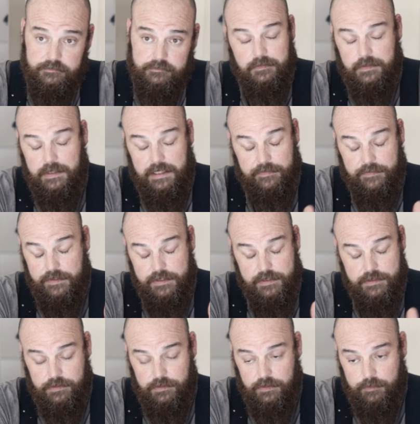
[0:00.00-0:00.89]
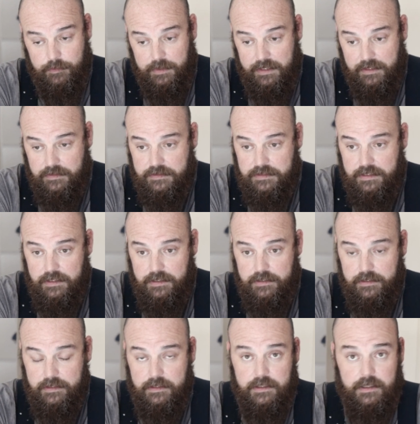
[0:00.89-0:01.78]
whenever the solar panels get
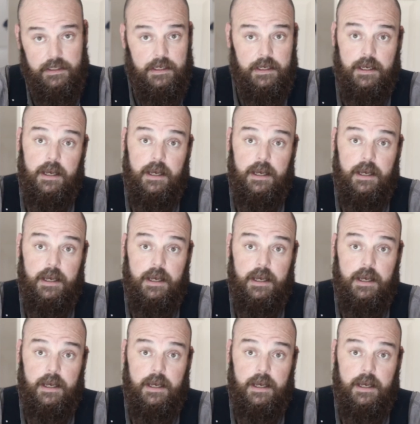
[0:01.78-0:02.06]
here,